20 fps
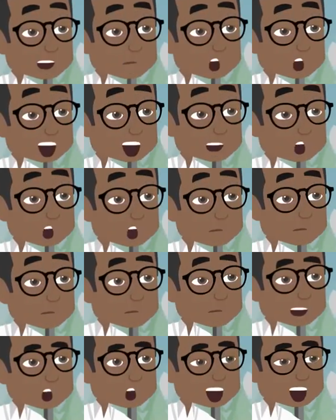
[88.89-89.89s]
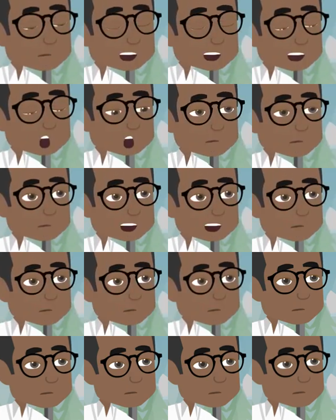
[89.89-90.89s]
You can join any channel on
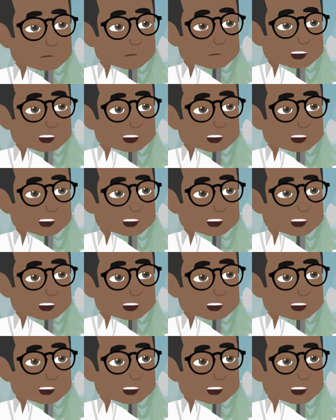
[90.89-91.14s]
Utopia.